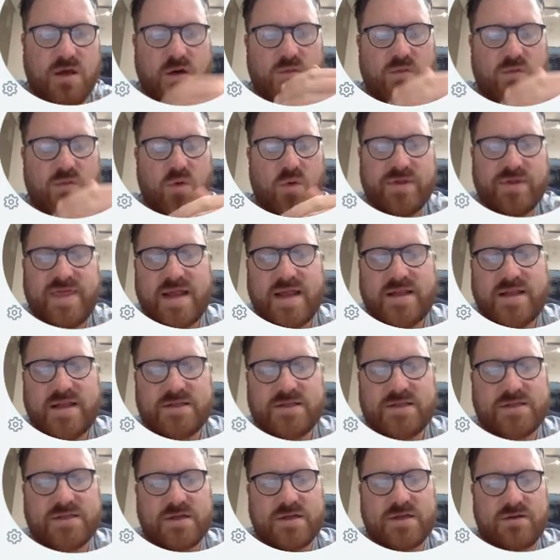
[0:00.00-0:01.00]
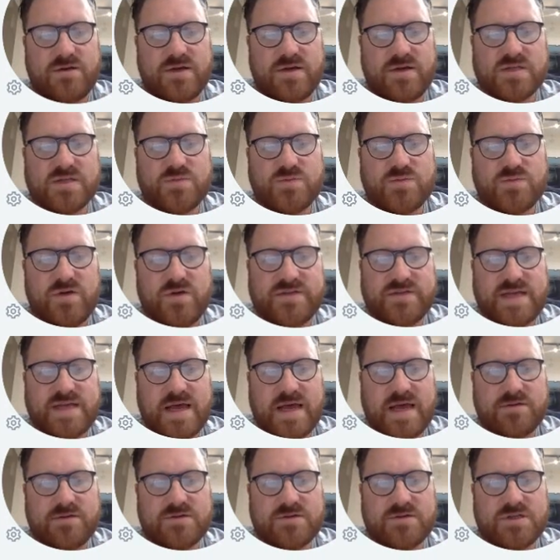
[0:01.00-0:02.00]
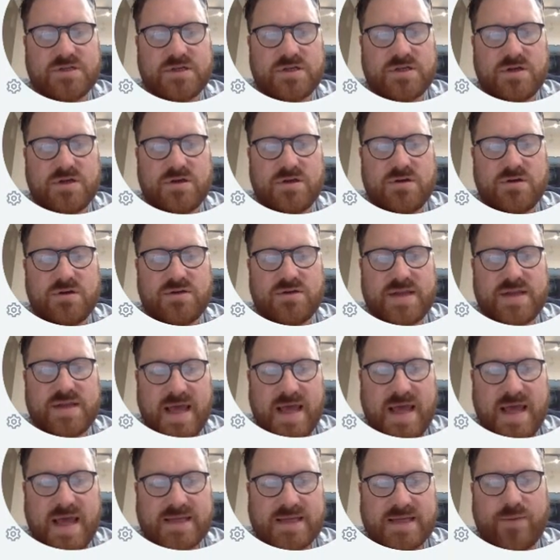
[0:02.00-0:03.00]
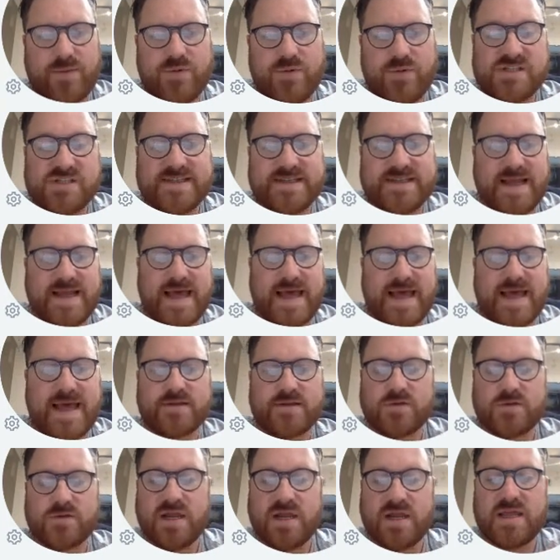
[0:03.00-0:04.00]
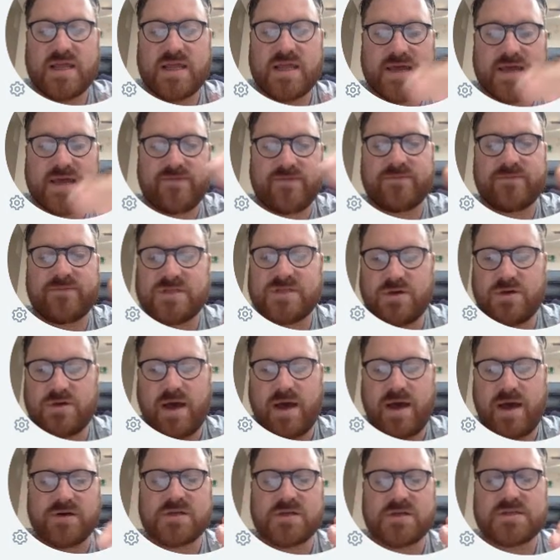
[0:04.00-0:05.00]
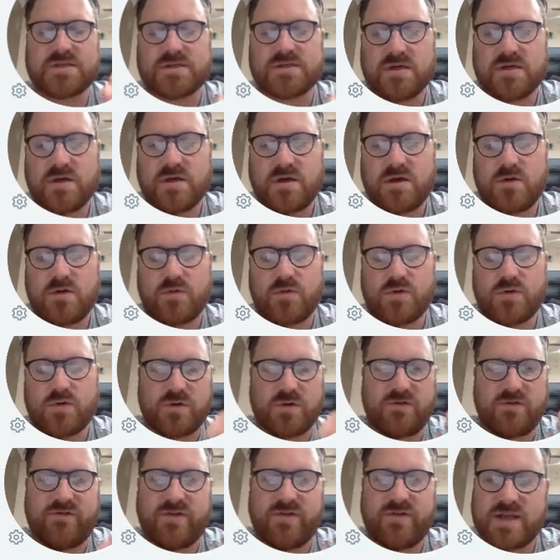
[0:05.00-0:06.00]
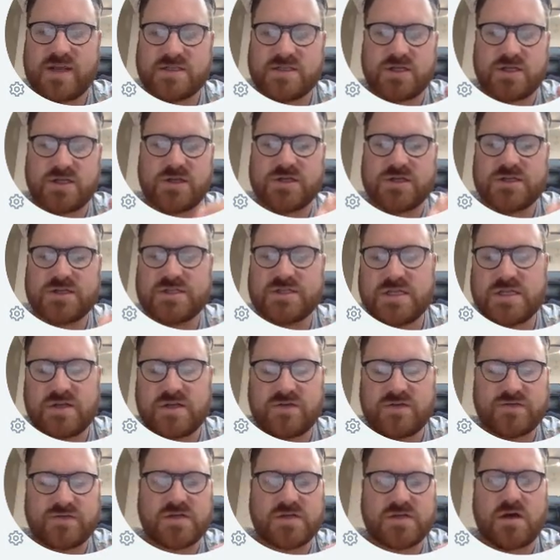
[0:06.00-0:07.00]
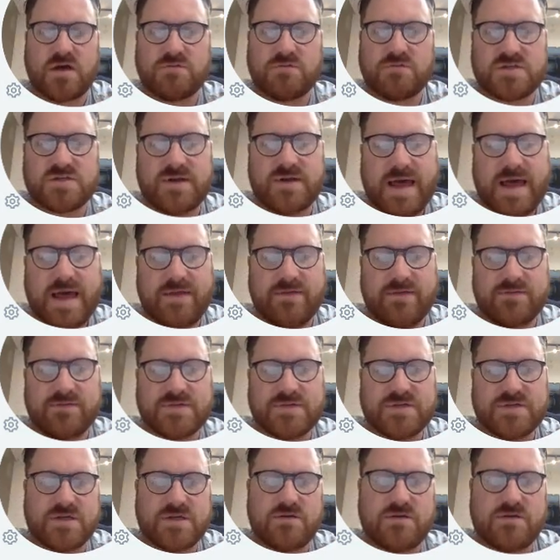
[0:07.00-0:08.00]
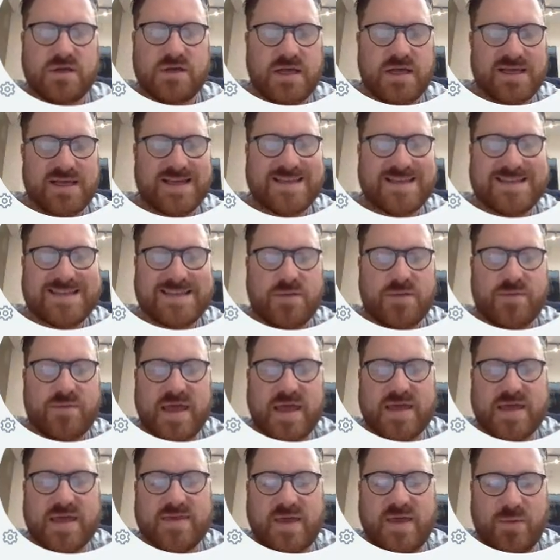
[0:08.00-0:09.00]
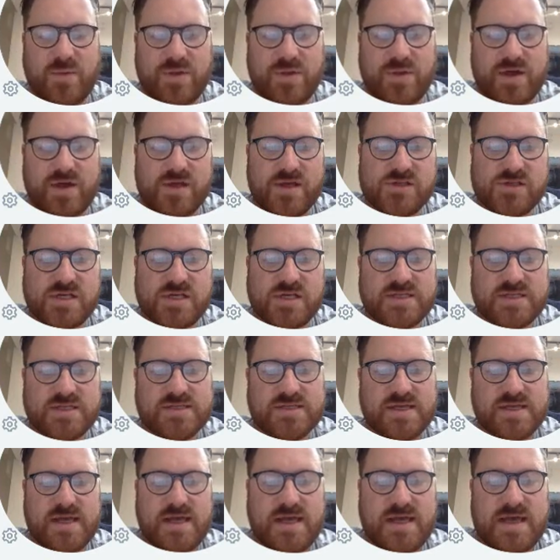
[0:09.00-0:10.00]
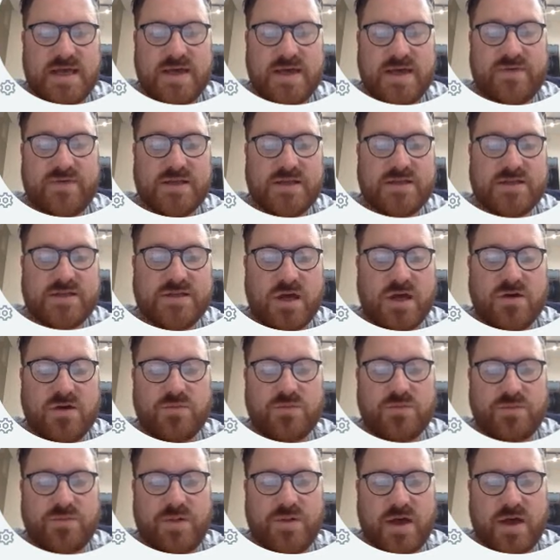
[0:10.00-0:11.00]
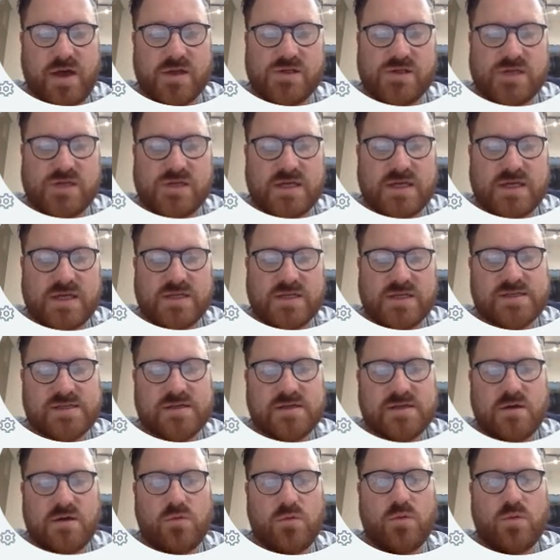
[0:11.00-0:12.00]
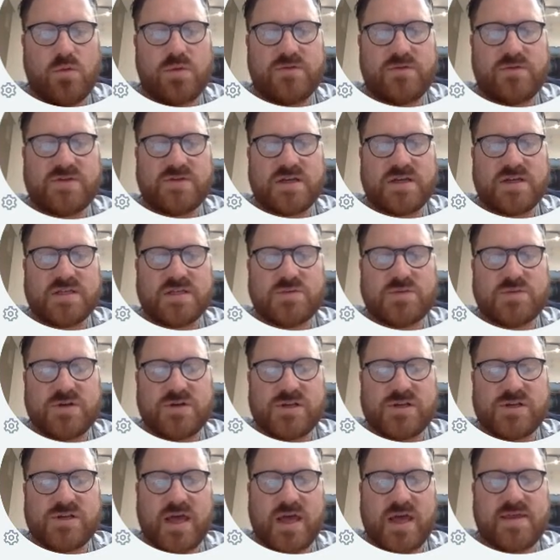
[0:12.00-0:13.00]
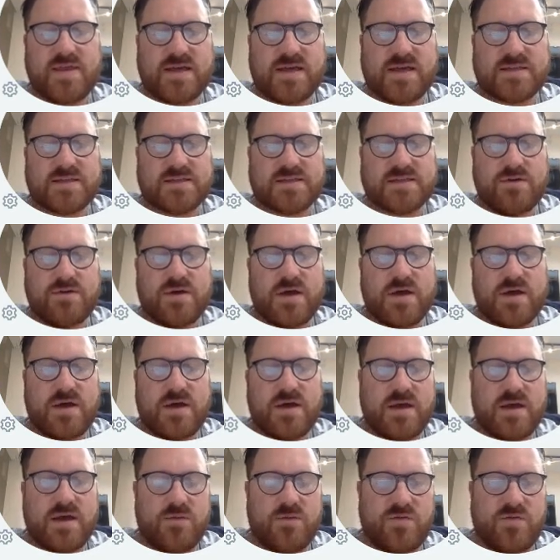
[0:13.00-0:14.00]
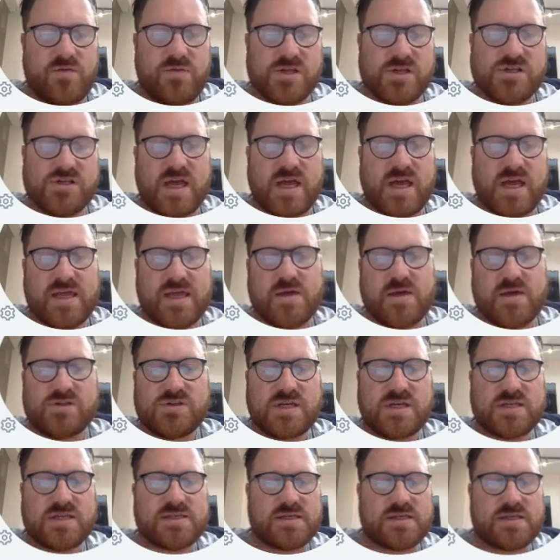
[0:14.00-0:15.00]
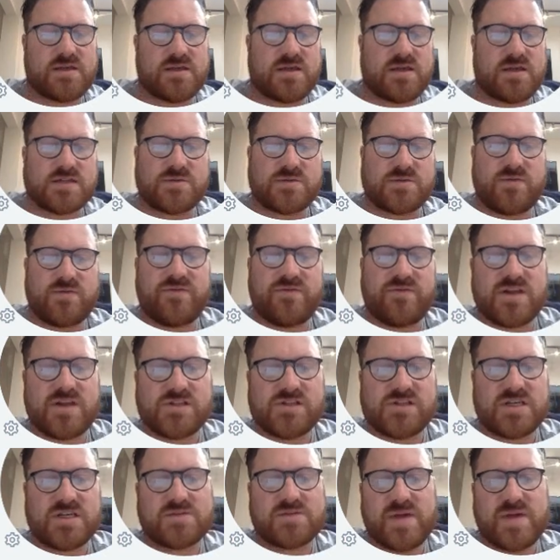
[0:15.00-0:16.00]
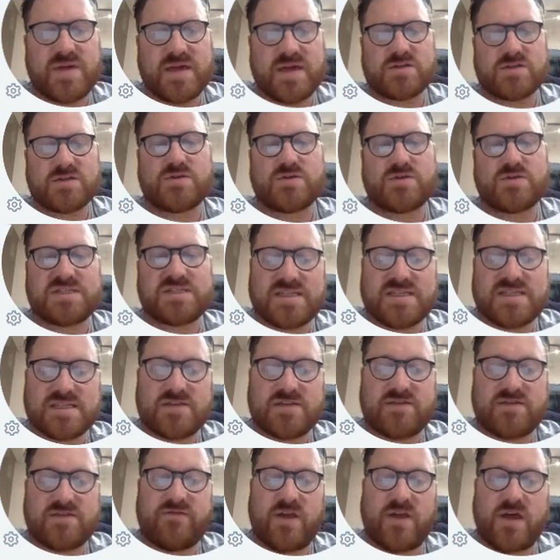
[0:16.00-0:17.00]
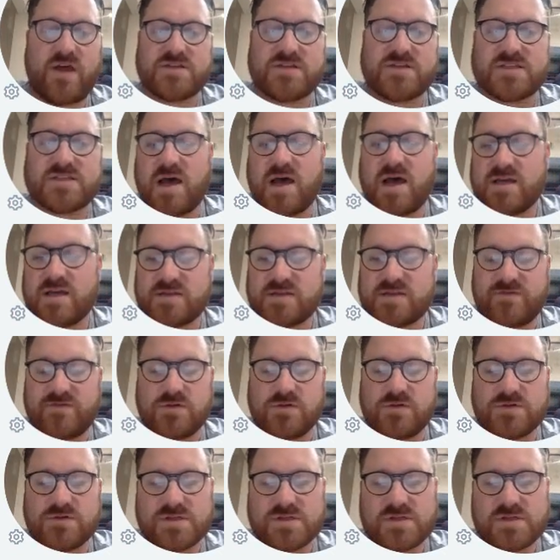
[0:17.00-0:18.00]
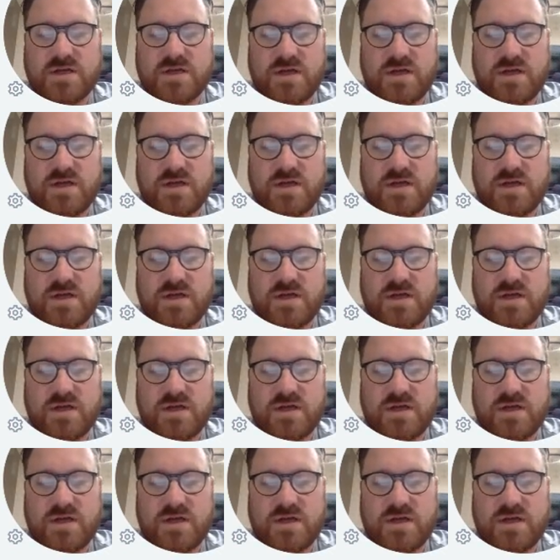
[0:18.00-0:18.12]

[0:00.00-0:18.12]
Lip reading: What we then do is move down to the next step, which is delay. So we're to give them 2 hours, which we feel is a good enough time to allow them to consider making that purchase. If they don't purchase, what we've done is put a check in there. So we've put a check in which says customer finishes, makes an order since the flow start is false,